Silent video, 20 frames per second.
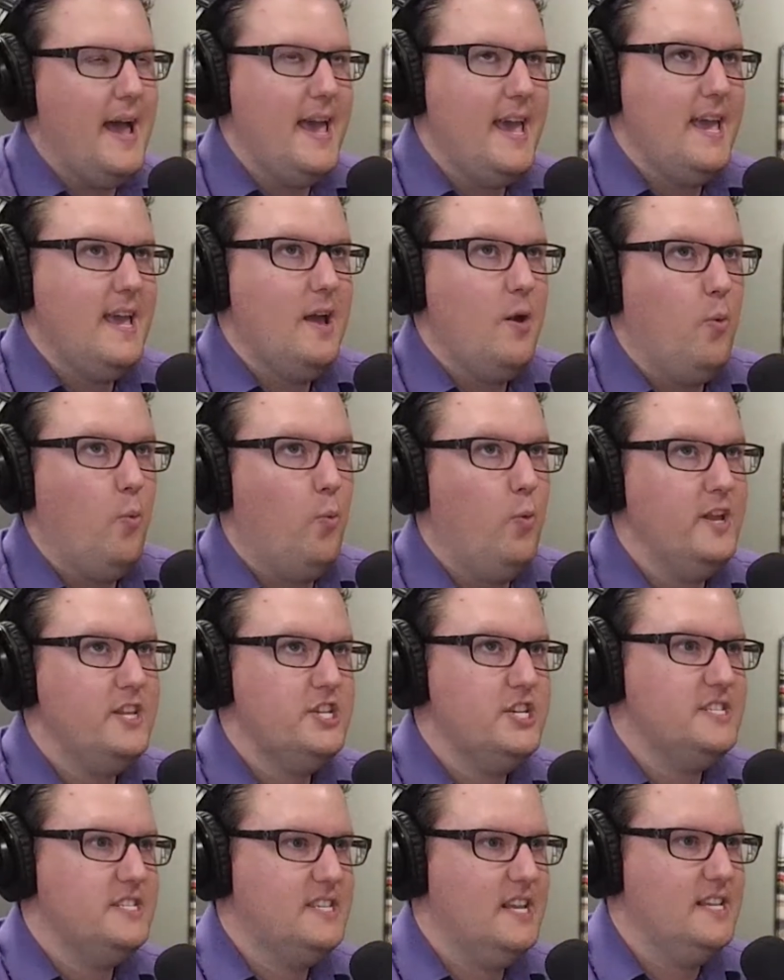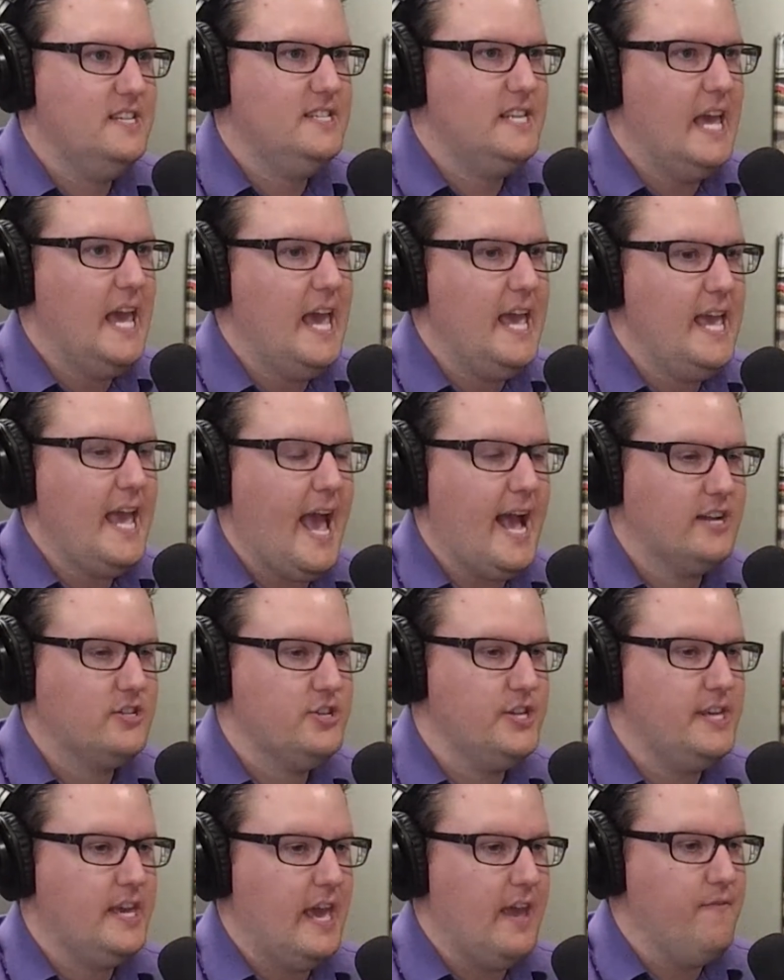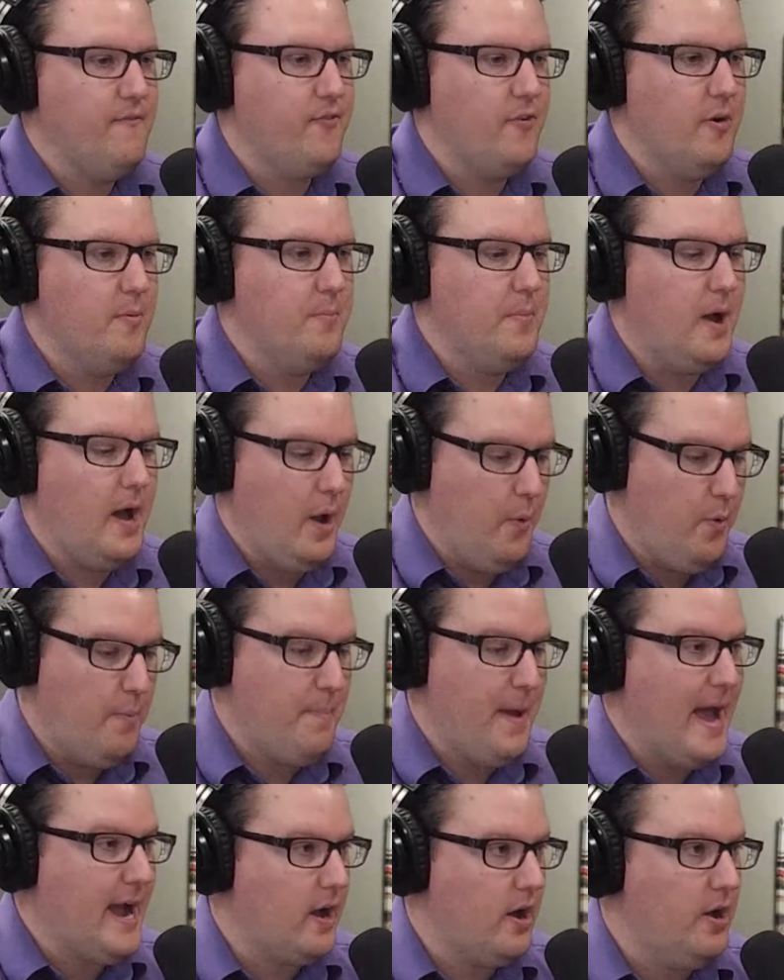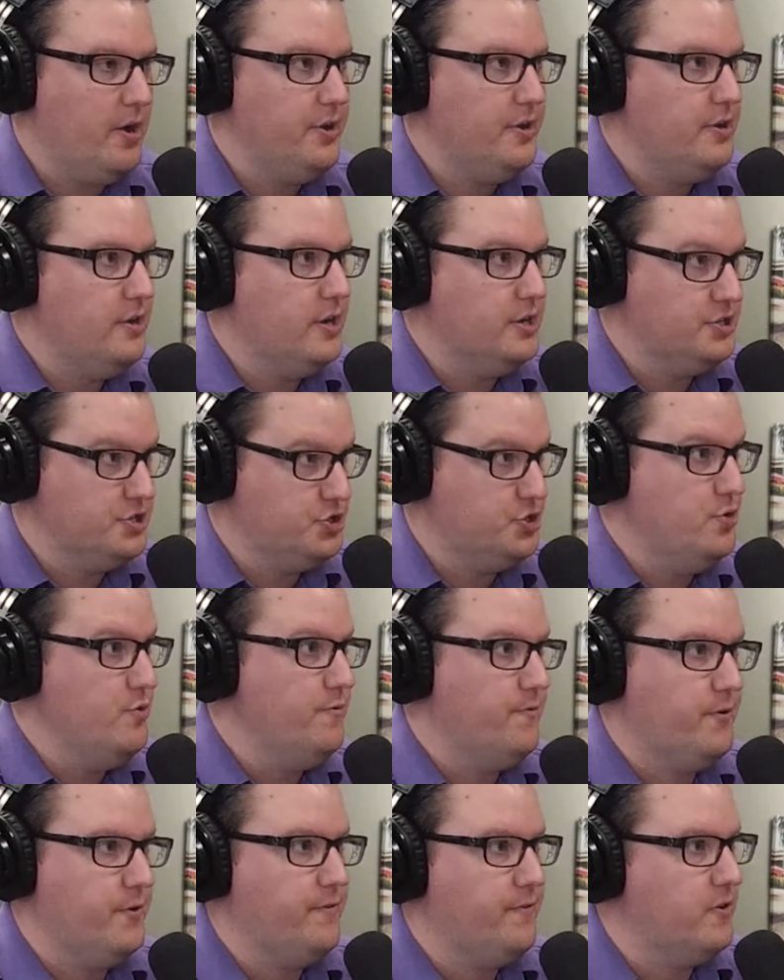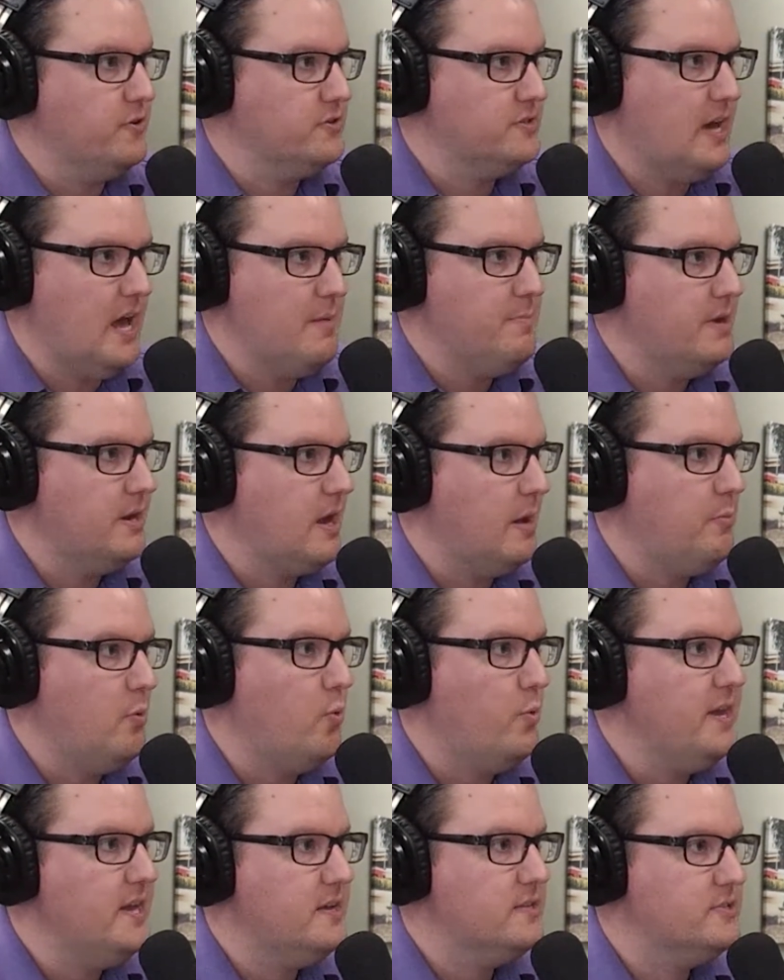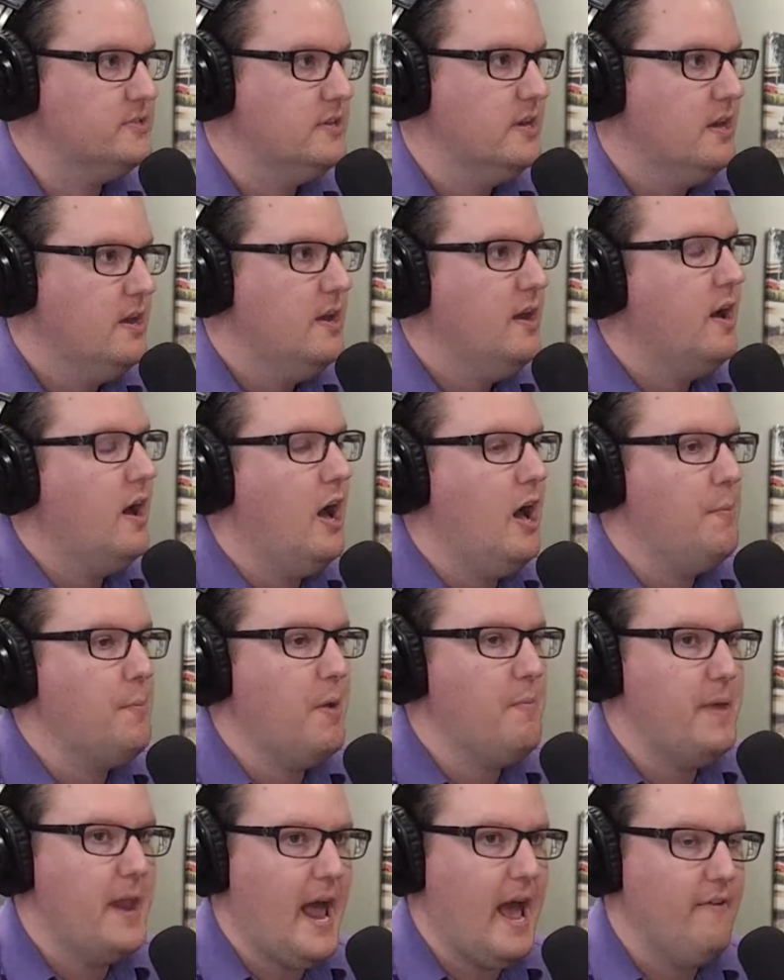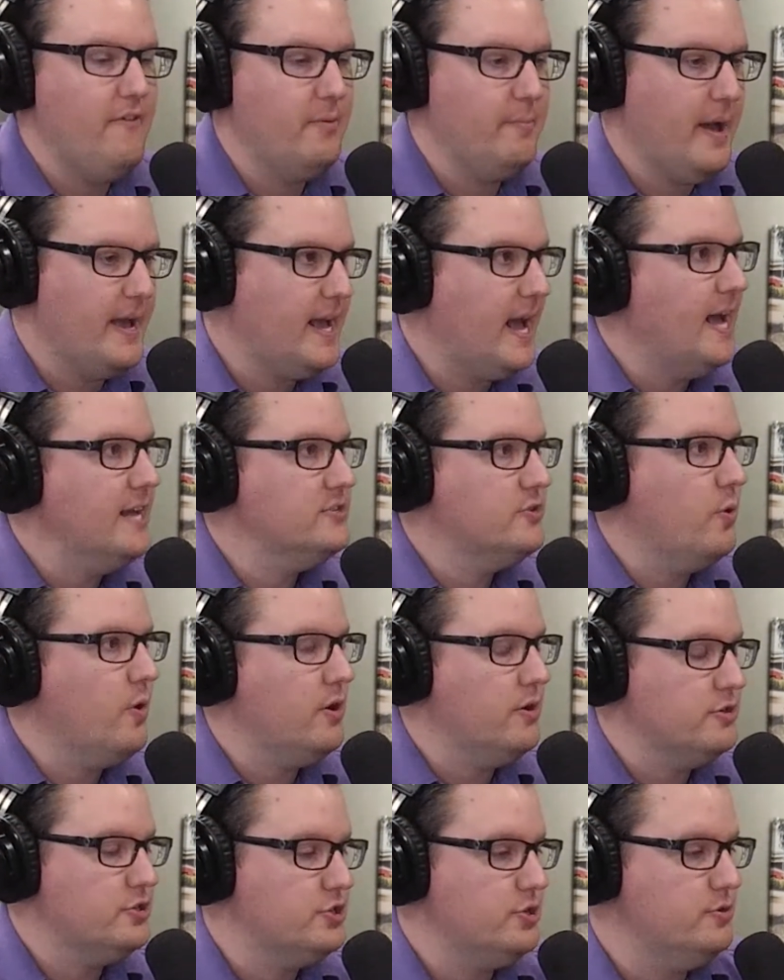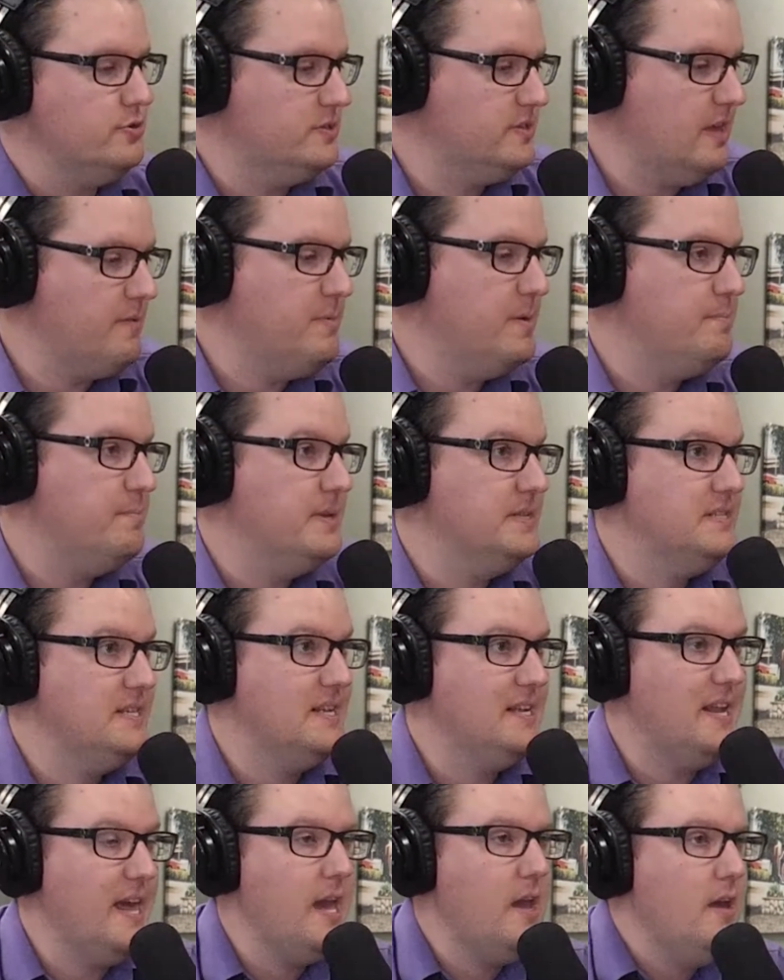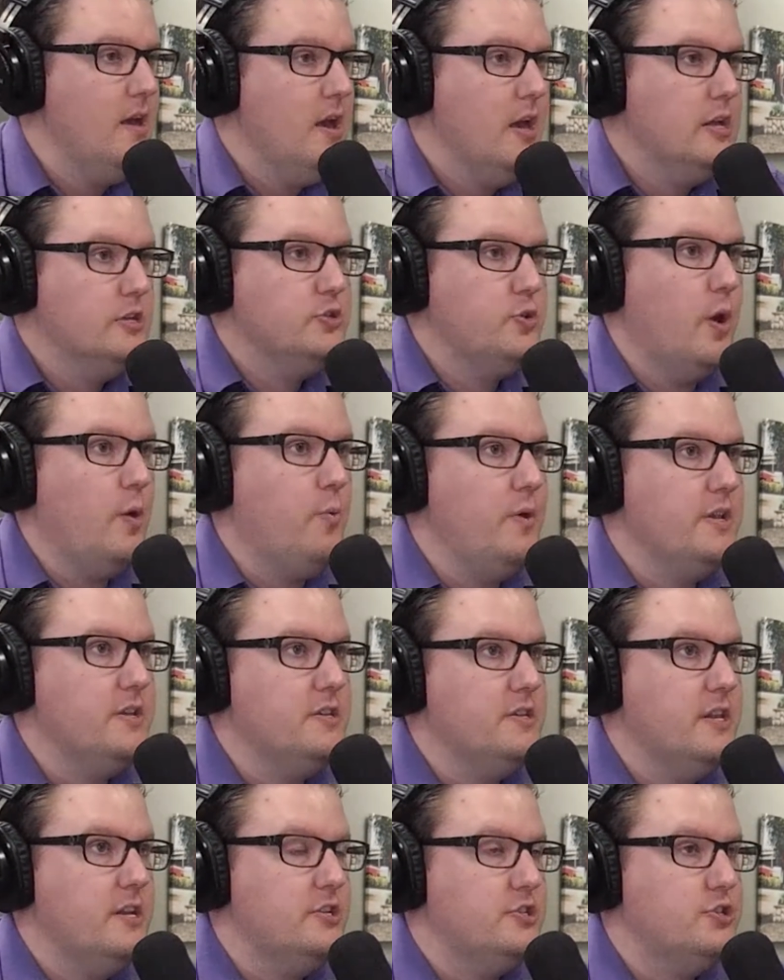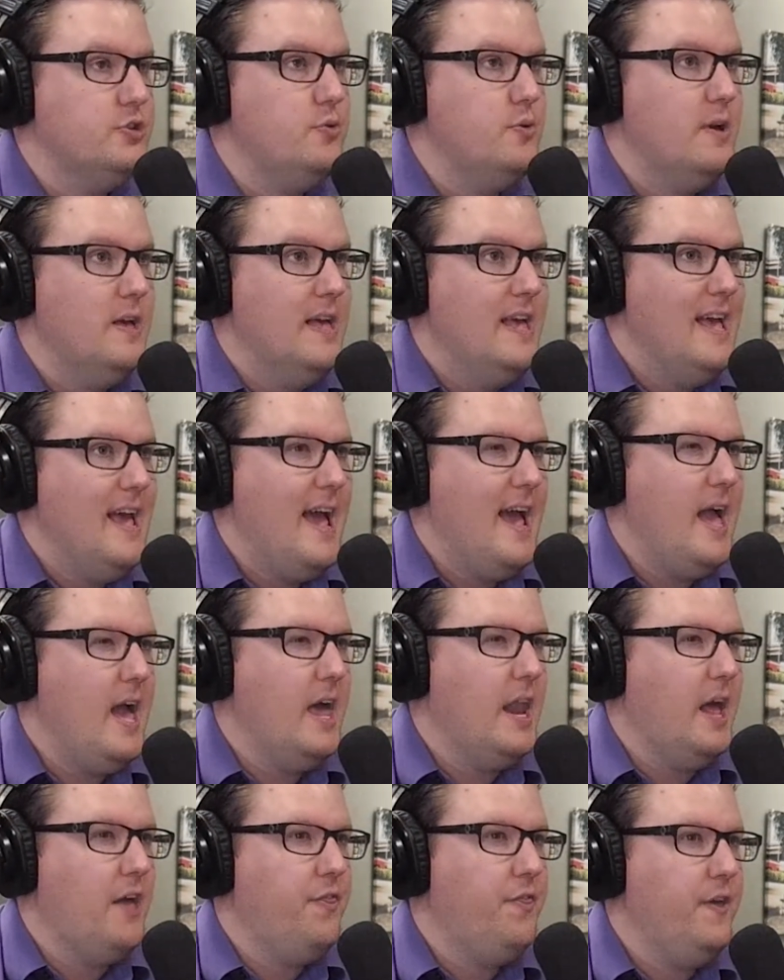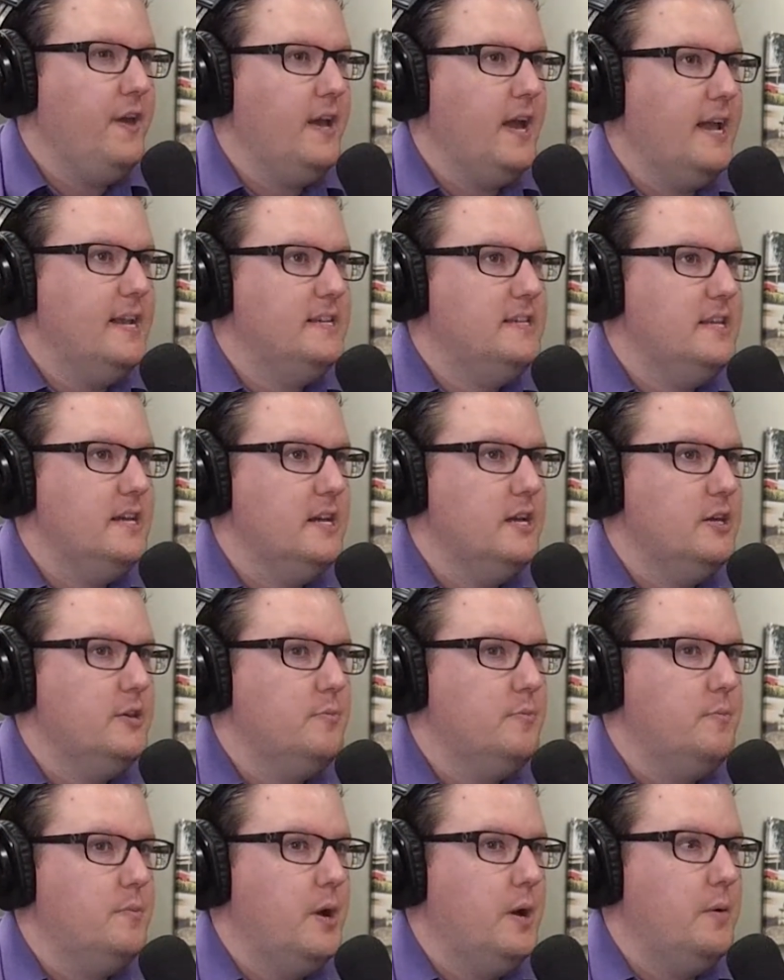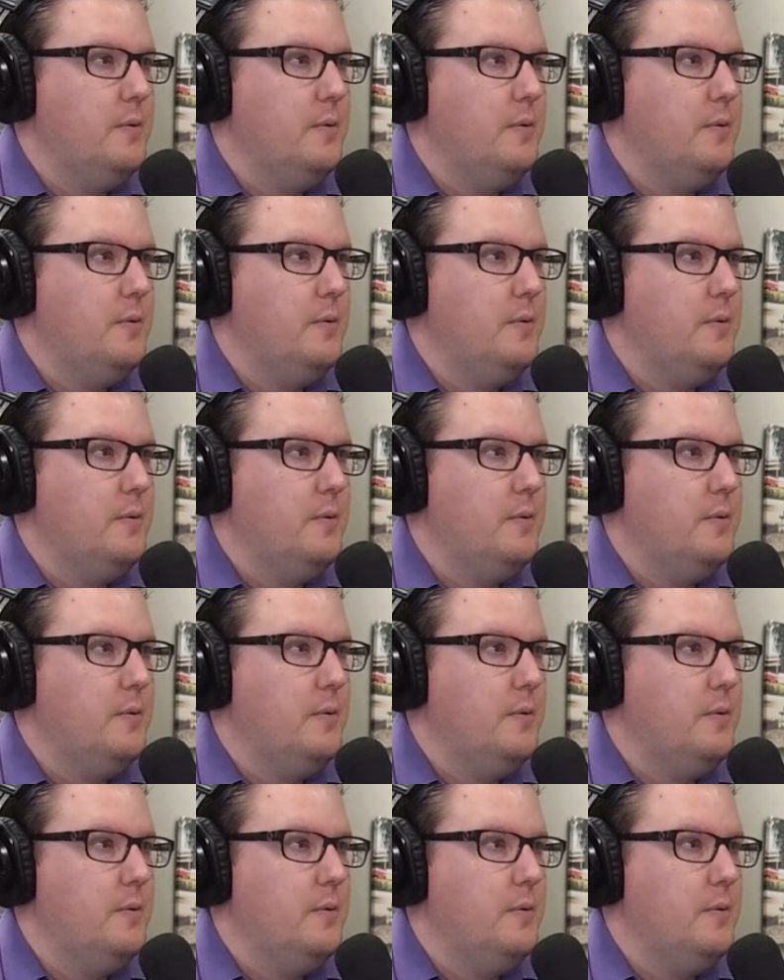my widget today actually came from, I went back on a shoot for the first time in a couple weeks. Um, I've been having my guys go on shoots. They've been busy today. So I went and did a shoot. And I think I did.